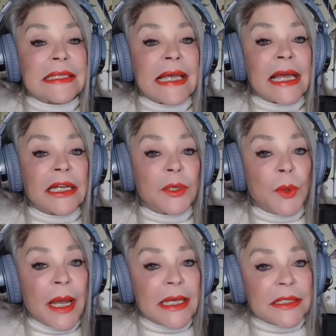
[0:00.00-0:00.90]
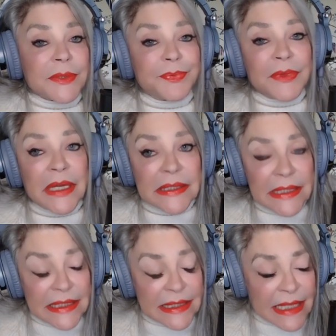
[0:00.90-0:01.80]
fantasies. Right. That's
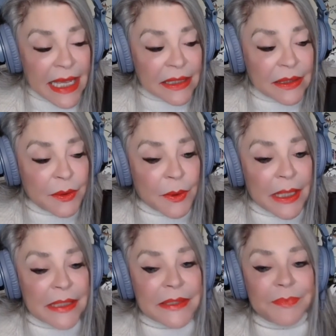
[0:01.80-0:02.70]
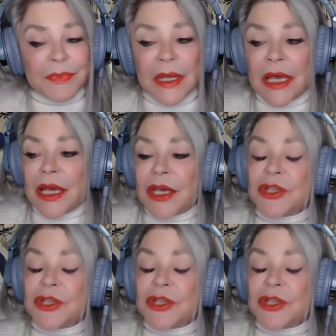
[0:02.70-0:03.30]
exactly right. That's